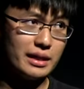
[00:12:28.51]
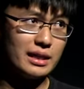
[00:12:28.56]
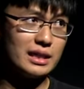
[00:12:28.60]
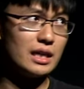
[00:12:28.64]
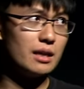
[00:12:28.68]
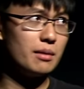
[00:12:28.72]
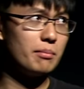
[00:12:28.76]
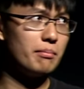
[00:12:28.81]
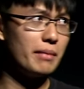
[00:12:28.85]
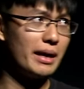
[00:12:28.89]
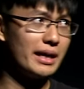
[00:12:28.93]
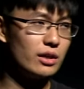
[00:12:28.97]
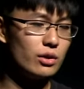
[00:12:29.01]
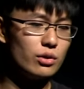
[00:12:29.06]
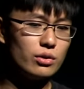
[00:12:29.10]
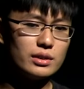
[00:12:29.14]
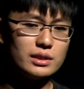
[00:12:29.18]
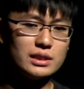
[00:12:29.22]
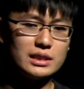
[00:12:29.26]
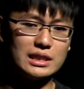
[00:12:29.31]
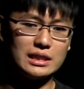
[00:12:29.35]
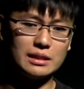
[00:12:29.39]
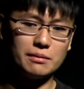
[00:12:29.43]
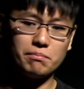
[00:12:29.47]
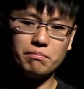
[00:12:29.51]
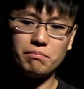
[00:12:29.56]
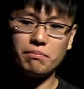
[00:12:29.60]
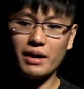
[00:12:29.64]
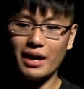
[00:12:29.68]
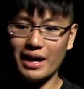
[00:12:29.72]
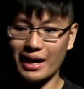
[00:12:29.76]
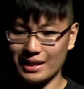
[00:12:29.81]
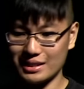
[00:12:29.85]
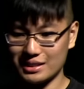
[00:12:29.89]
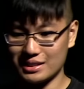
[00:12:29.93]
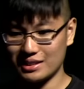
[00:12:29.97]
in the minority,
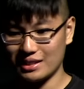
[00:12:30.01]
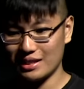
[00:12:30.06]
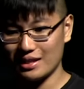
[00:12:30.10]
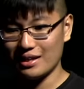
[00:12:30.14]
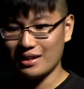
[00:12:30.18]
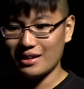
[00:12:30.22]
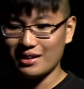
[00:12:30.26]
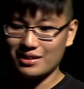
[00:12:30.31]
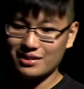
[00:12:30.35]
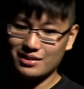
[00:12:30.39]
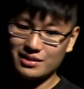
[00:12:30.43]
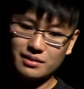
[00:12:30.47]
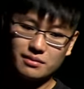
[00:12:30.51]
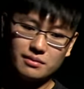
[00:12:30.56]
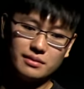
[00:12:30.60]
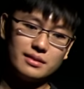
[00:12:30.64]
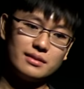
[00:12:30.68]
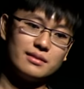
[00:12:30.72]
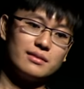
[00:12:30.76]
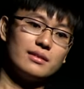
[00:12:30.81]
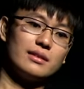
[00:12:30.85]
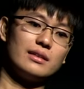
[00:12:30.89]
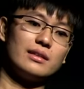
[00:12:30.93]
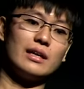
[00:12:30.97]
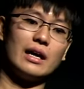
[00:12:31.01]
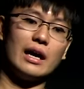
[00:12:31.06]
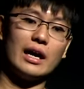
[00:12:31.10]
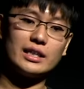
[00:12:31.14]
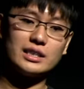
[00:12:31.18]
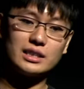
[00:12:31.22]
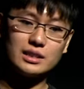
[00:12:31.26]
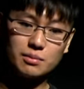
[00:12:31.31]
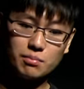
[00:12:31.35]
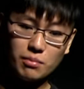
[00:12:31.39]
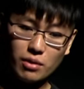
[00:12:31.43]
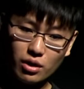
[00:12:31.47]
but
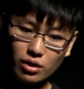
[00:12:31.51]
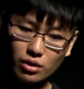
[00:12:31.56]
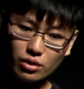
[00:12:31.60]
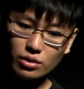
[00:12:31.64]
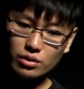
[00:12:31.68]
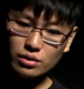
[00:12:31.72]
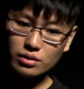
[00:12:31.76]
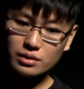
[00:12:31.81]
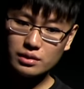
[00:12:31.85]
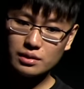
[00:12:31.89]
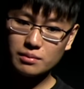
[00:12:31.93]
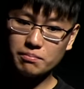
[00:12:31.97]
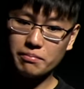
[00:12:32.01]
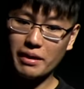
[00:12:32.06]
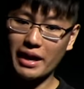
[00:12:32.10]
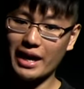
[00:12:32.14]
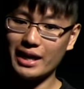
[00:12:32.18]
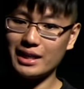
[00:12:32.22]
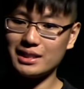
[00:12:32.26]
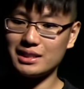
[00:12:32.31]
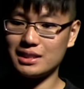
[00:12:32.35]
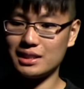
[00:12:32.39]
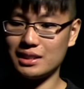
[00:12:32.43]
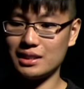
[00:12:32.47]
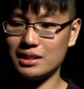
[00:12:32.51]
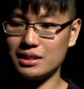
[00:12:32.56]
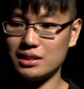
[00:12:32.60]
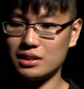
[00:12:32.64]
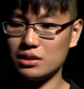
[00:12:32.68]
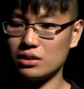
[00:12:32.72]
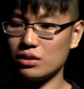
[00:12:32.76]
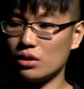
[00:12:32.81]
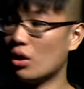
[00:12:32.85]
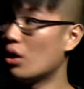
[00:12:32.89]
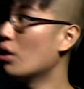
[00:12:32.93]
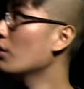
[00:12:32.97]
small
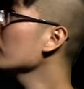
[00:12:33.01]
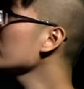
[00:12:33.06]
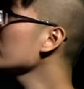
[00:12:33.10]
biases over